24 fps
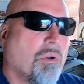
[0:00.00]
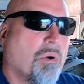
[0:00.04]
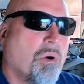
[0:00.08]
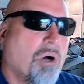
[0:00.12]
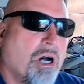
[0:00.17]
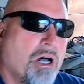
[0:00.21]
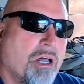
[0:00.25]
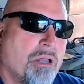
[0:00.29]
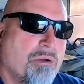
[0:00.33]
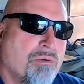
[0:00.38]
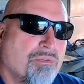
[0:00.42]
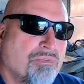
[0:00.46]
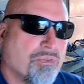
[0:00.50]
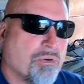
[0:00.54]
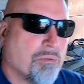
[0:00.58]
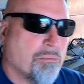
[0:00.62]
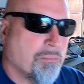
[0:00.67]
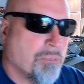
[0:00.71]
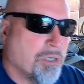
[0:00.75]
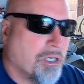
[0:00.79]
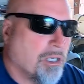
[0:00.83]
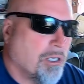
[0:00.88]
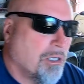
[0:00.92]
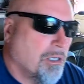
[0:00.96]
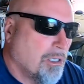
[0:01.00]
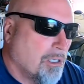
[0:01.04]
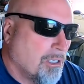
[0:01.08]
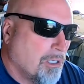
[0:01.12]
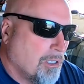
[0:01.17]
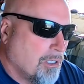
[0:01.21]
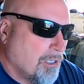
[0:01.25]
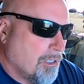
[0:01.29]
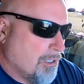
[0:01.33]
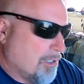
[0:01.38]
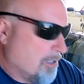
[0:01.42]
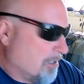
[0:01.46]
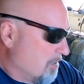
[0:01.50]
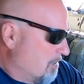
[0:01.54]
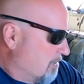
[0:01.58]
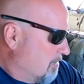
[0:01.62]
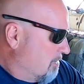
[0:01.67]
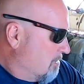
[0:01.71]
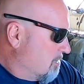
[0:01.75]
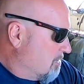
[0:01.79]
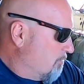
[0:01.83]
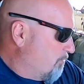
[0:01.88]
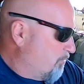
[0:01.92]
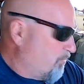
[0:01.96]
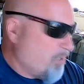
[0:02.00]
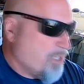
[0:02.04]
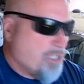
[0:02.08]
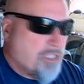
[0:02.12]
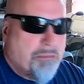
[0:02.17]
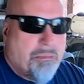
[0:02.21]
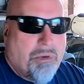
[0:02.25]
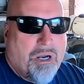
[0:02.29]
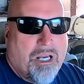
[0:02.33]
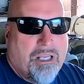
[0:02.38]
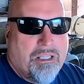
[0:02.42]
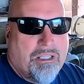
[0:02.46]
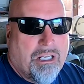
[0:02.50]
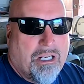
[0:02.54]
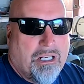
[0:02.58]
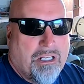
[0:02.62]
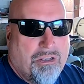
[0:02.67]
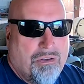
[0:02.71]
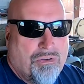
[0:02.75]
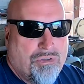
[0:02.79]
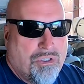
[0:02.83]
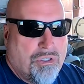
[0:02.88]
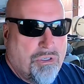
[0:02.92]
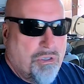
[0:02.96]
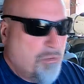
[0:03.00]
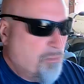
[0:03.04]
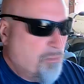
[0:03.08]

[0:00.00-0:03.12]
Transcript: Ohio from uh, some friends of mine that I used to do